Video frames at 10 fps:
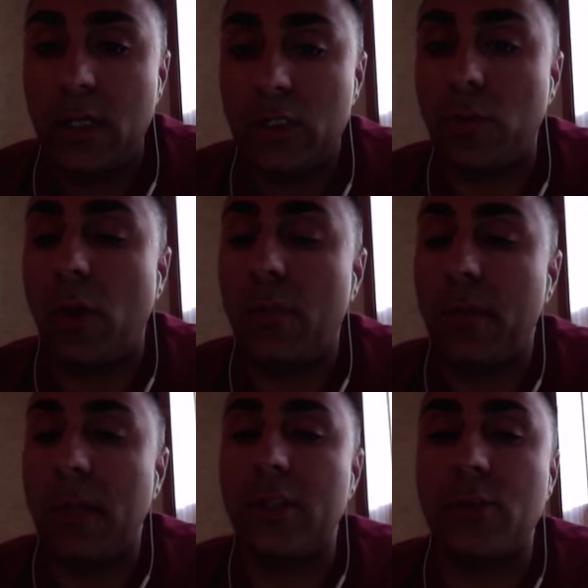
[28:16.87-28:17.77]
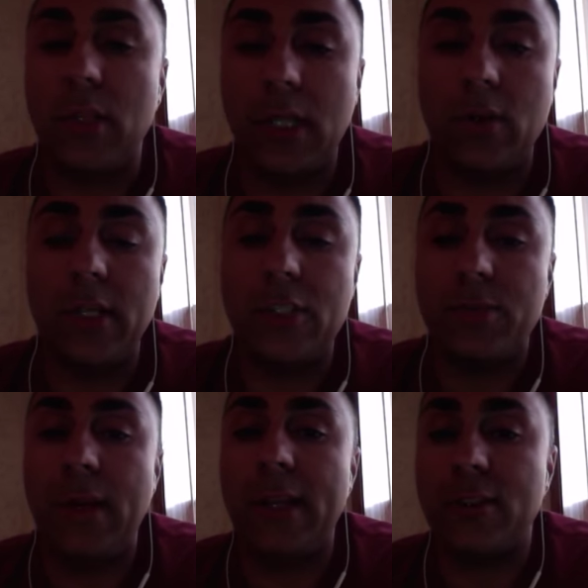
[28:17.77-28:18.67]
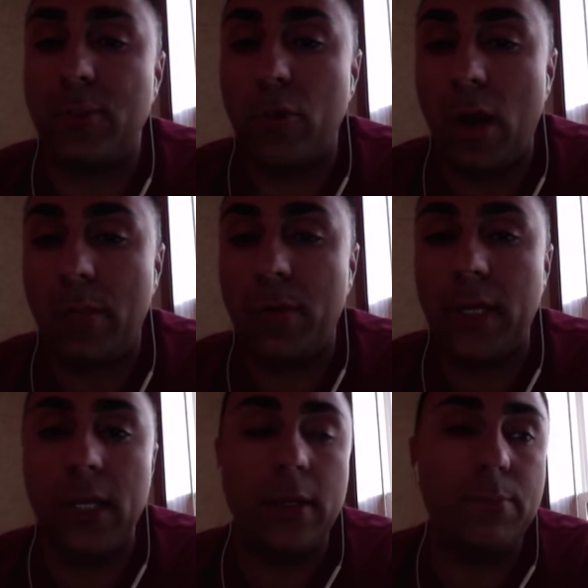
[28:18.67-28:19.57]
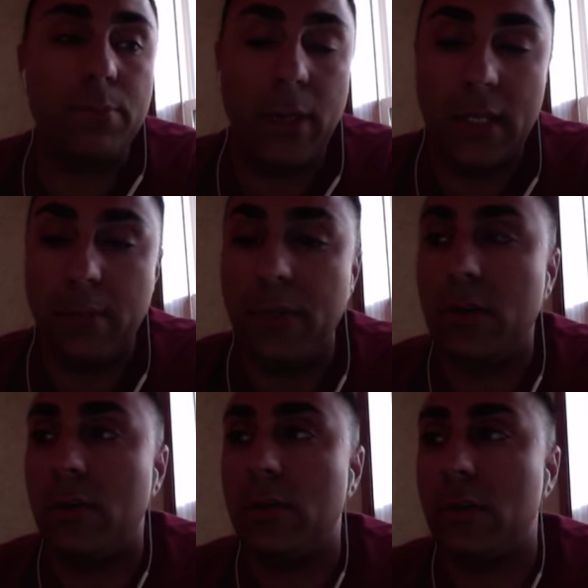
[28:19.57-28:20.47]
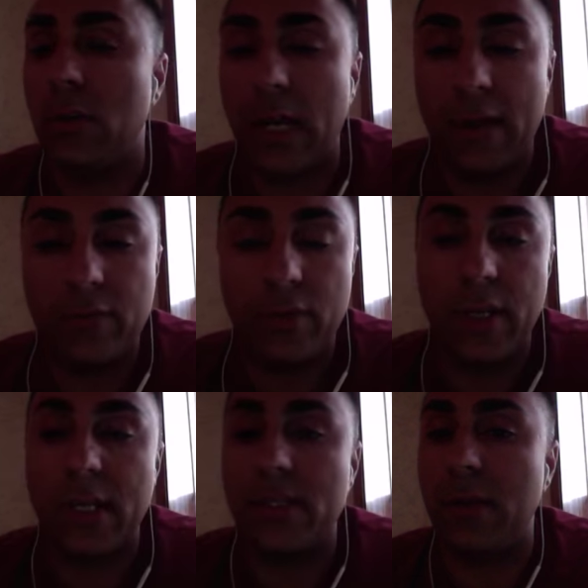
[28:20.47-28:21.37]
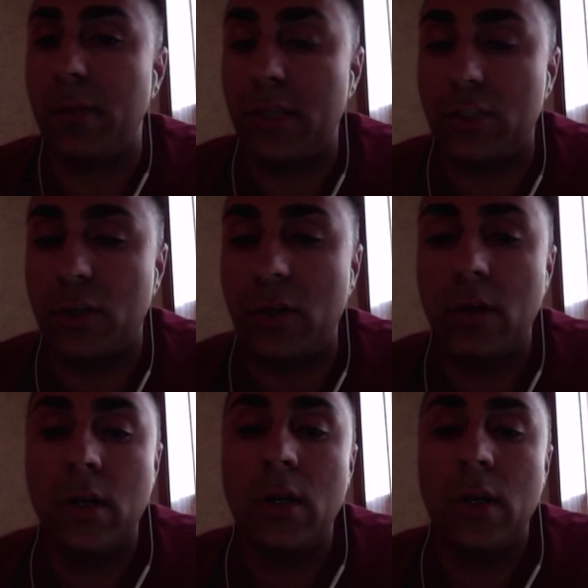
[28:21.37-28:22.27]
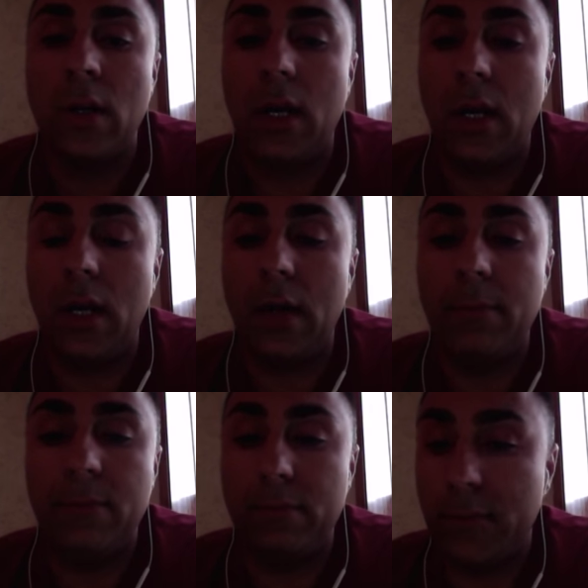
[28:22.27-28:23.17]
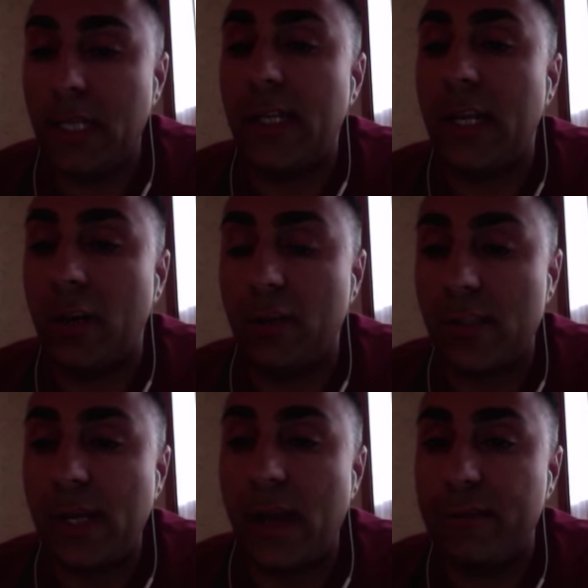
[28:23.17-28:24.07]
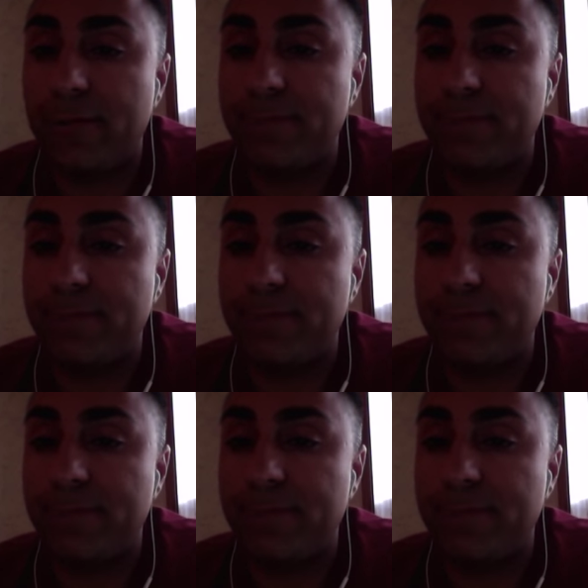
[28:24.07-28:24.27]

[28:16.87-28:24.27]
So property manager will literally just manage the property, pay the bills, look after things, administer, and take care of the staff.